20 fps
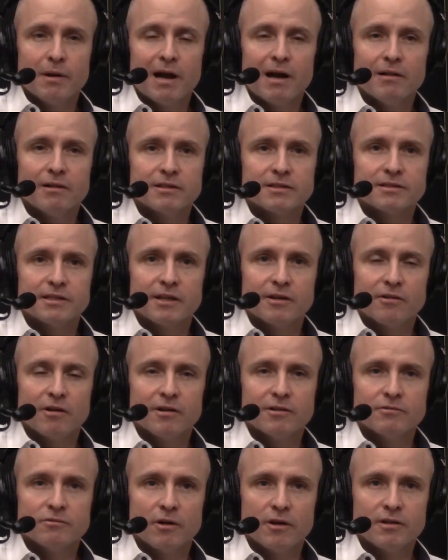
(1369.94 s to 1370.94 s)
ballast that
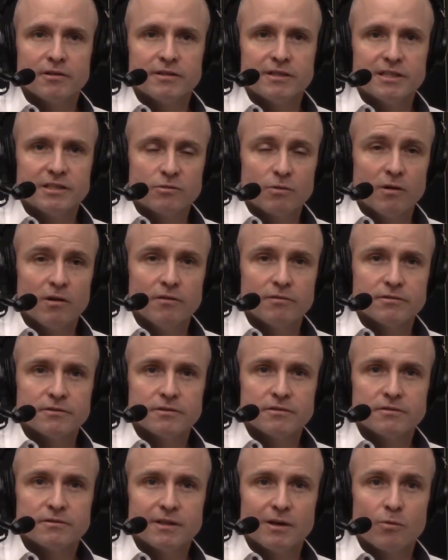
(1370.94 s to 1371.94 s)
are running
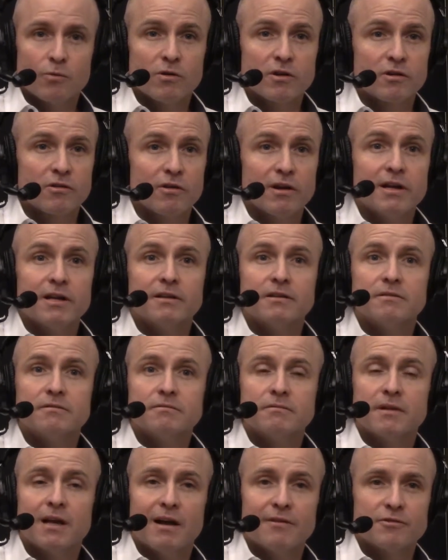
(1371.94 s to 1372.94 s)
T12s that work great.
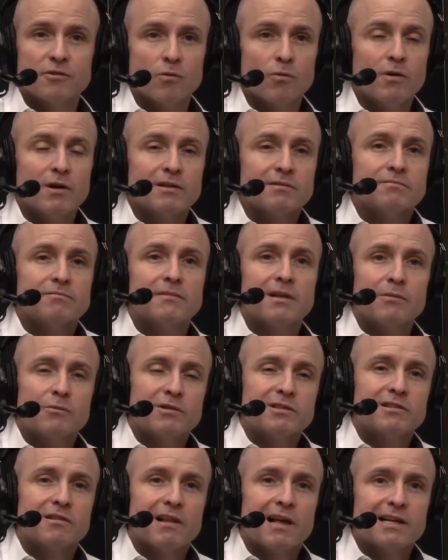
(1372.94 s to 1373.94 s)
After what?
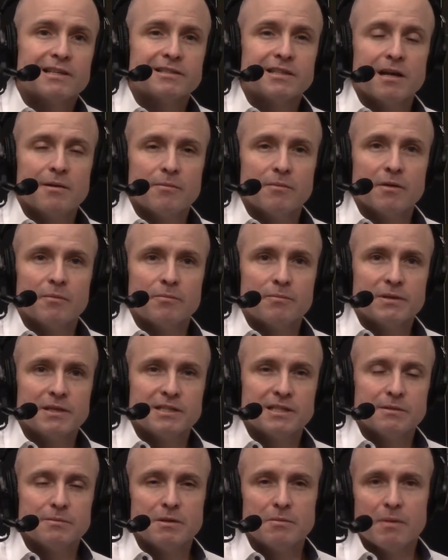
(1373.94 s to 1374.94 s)
When's the last time the
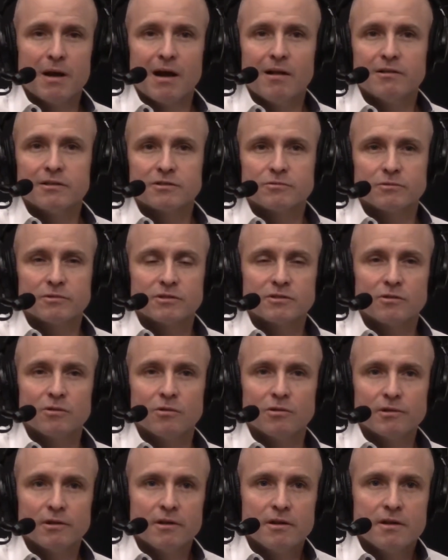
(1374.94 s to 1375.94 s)
PCB ballast was
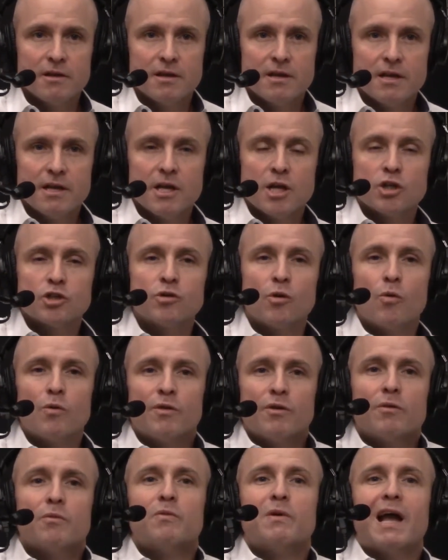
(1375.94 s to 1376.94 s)
sold?
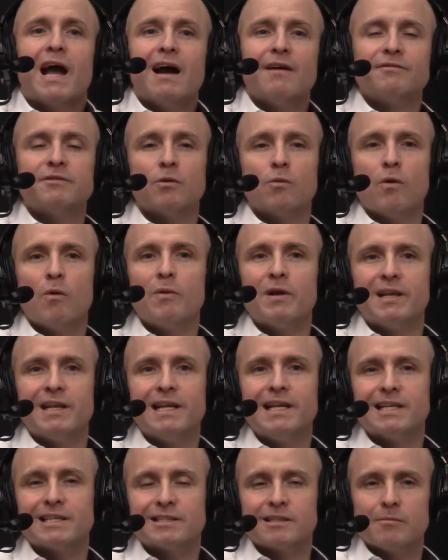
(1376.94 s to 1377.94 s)
So what we
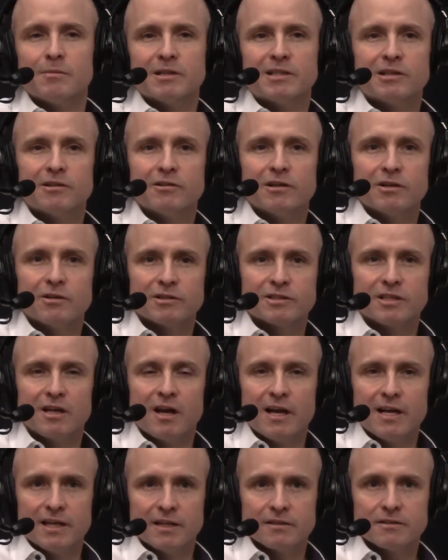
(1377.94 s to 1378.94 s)
need is some material
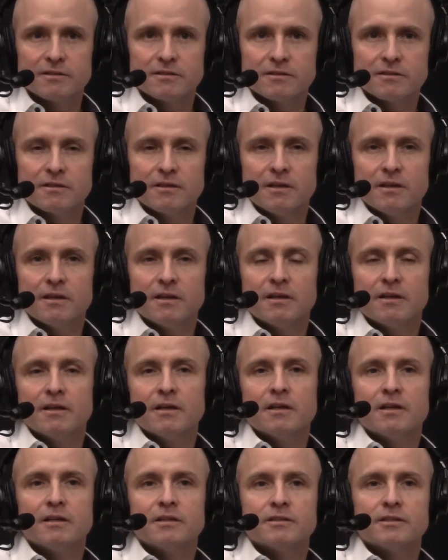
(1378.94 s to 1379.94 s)
science
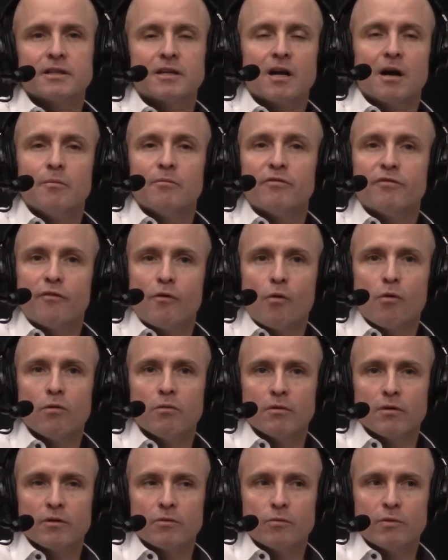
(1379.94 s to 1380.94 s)
to come
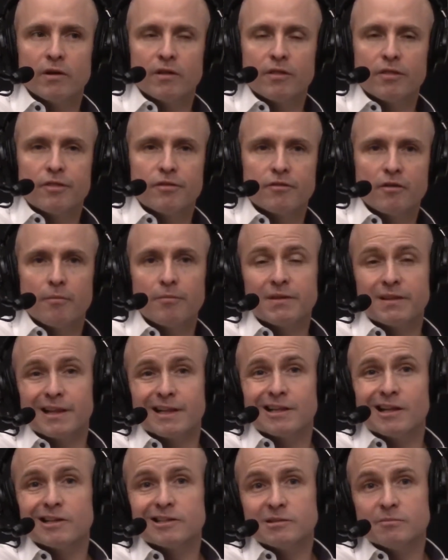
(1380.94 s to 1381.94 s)
forward with something
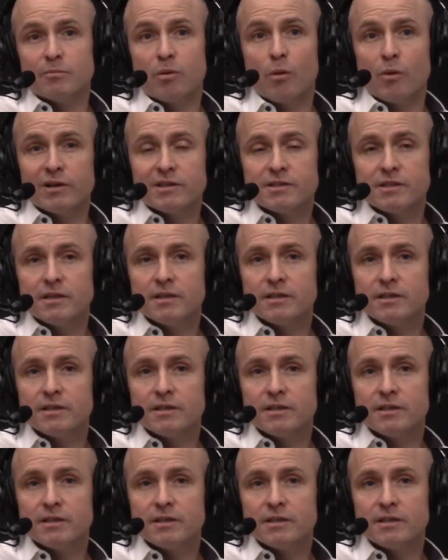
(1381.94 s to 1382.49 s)
that doesn't poison